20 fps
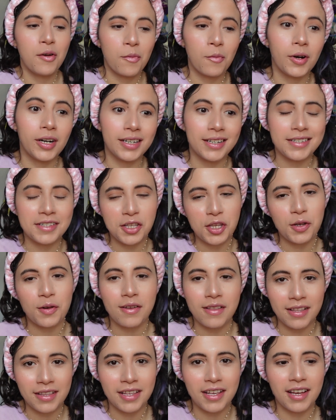One is
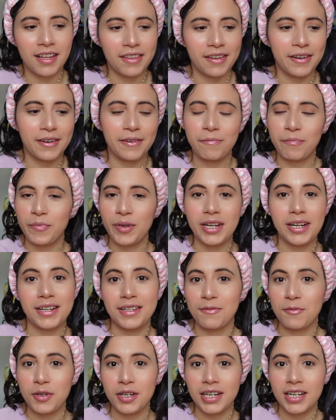cuter than the other, but it
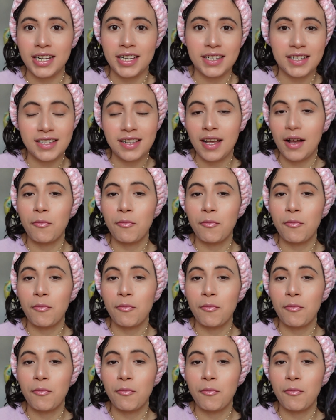is what it is.